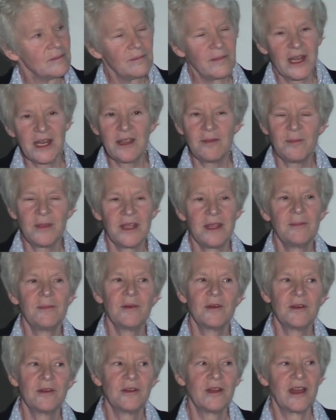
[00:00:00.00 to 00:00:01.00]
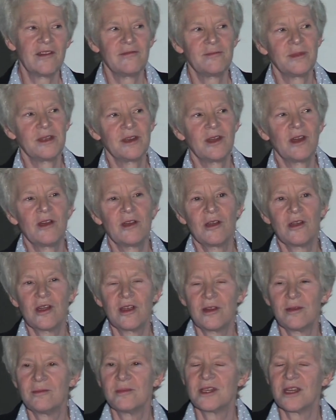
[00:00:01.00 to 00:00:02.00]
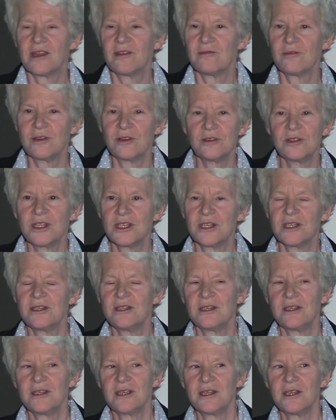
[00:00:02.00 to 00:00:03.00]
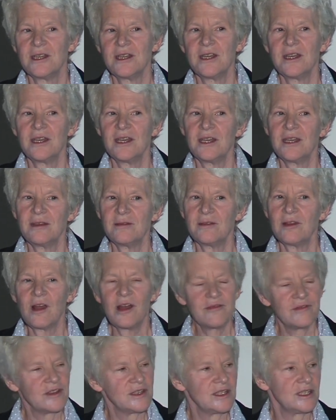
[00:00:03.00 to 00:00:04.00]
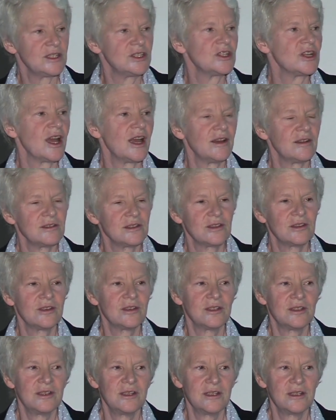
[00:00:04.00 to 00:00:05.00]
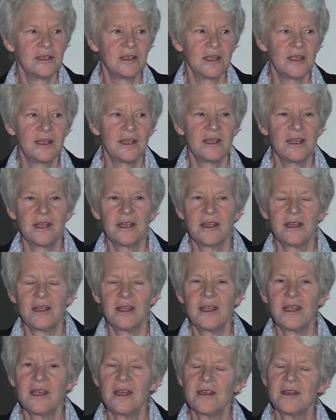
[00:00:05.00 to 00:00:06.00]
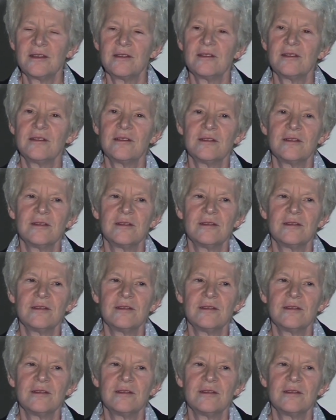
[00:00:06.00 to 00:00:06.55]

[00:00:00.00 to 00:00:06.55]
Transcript: many people who have been harmed and wounded, often in childhood, in